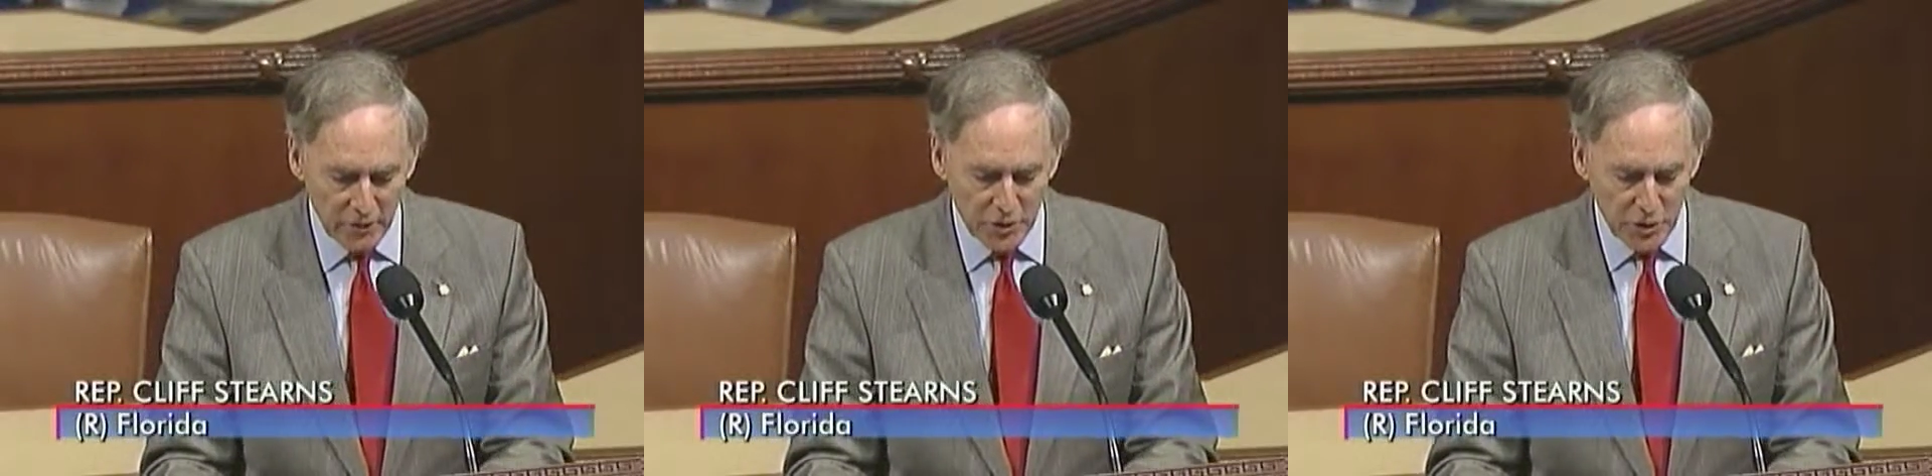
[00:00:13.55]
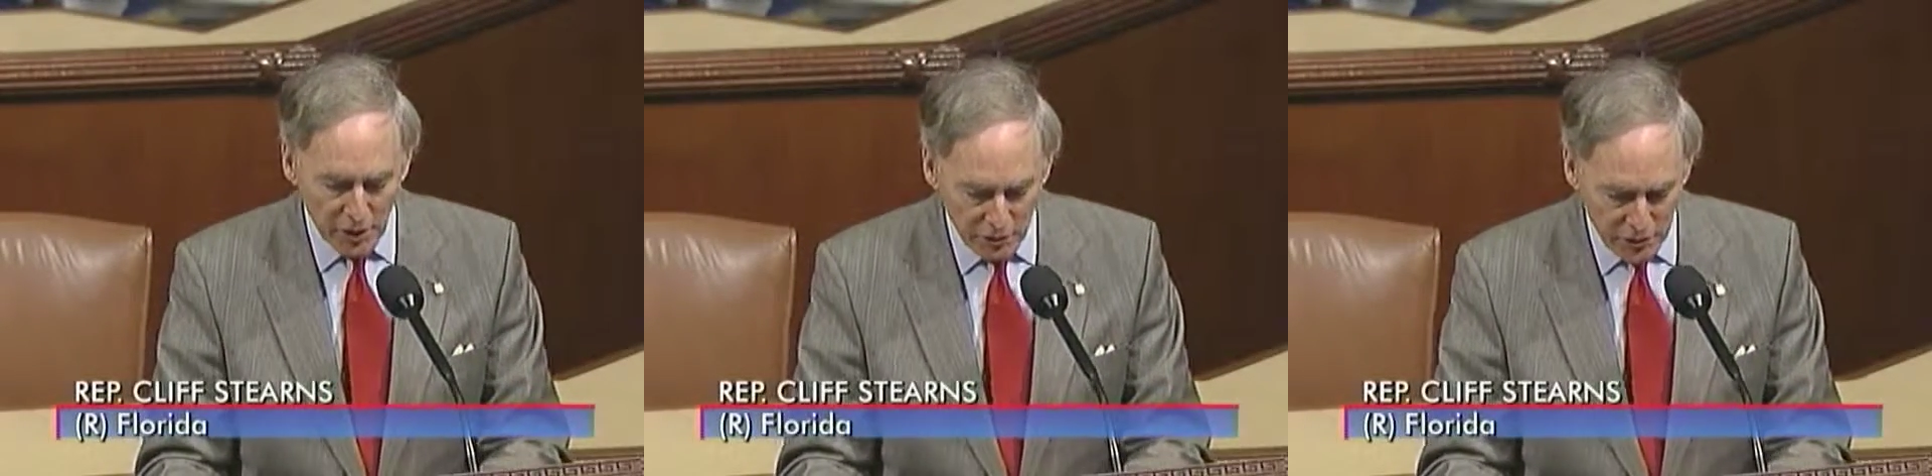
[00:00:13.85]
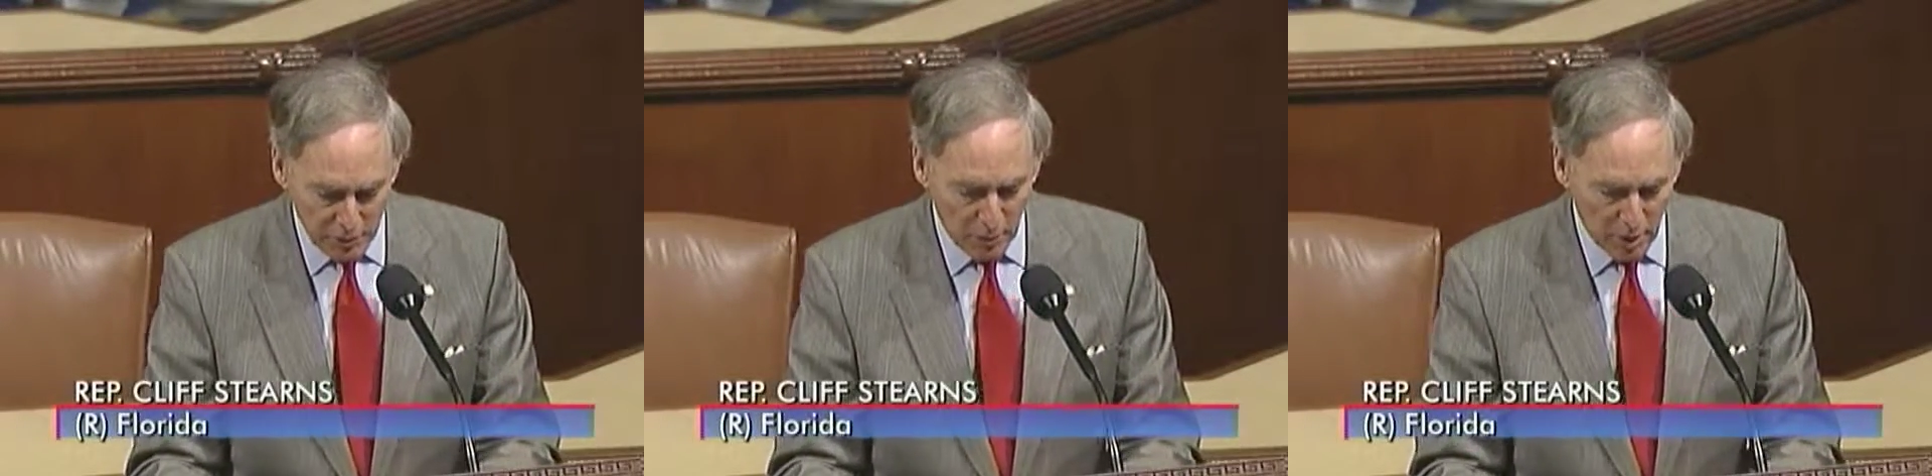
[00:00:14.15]
the Treasury
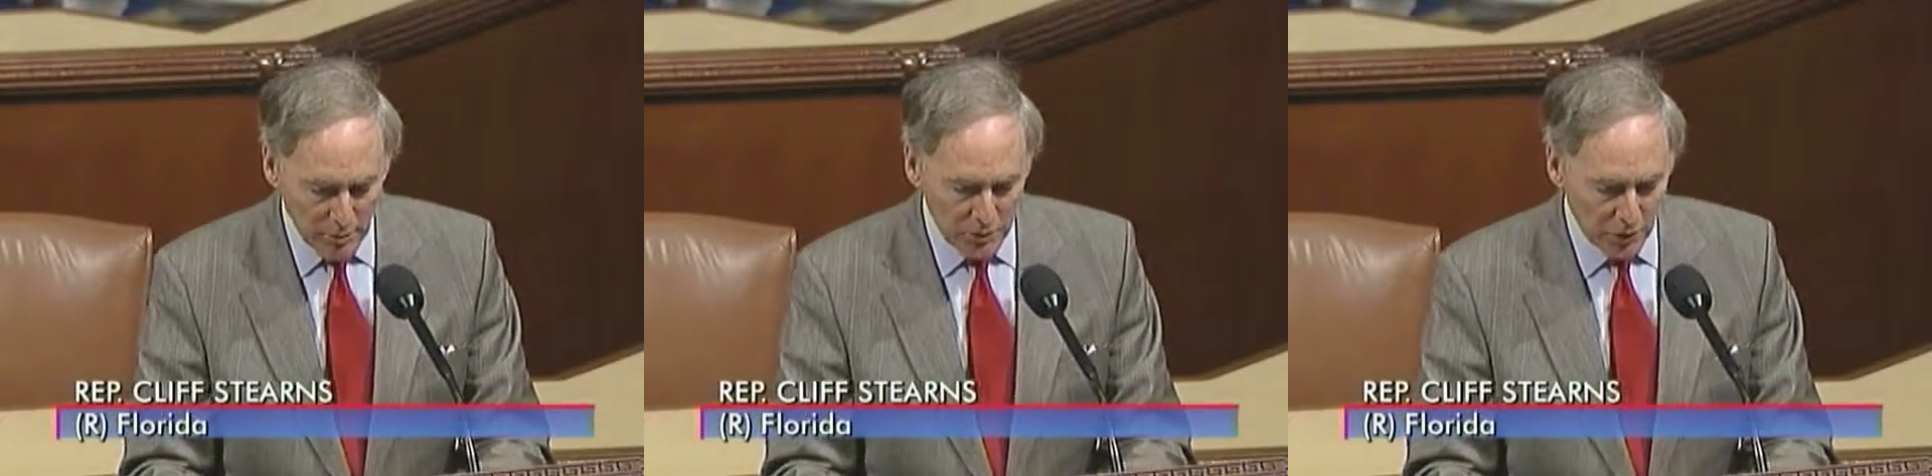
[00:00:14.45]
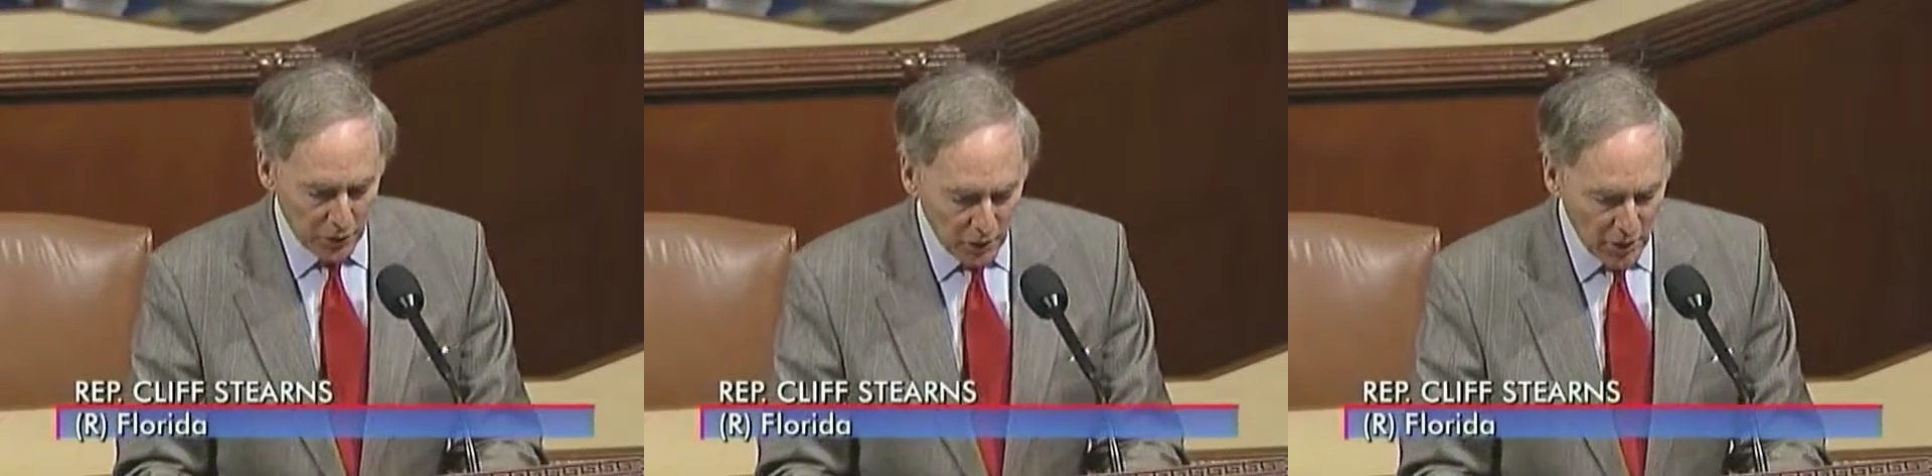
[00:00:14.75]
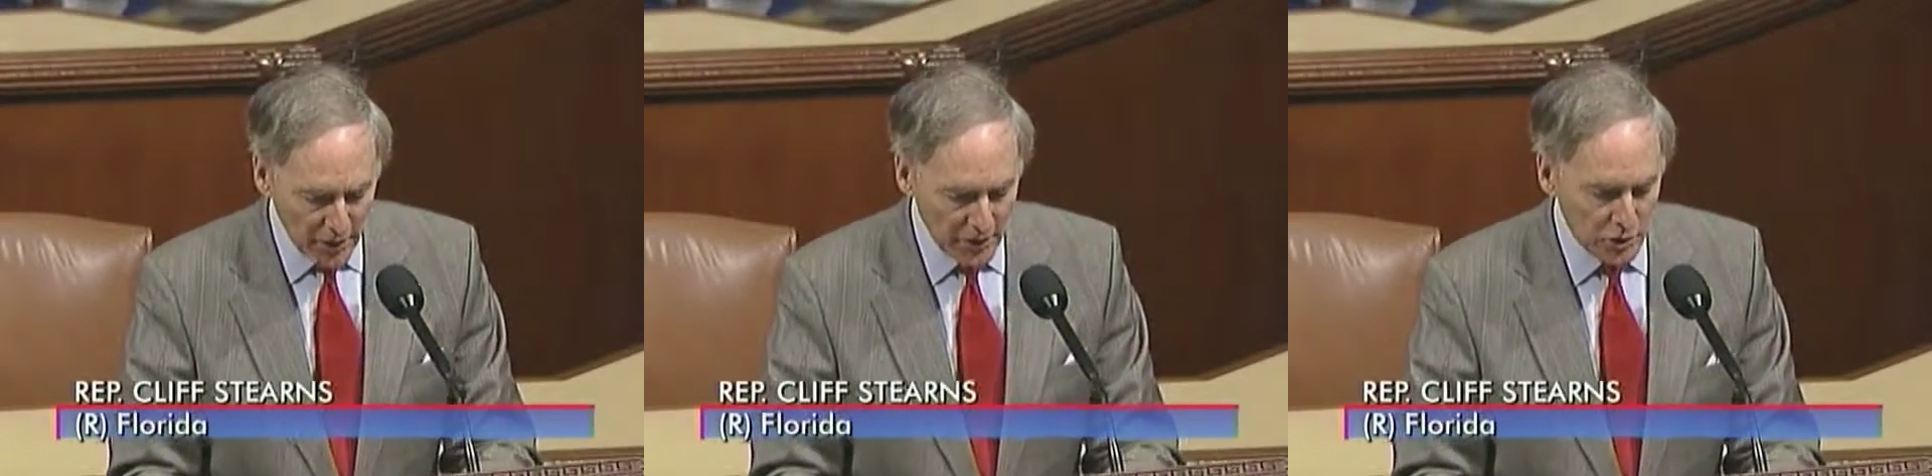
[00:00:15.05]
Department's authority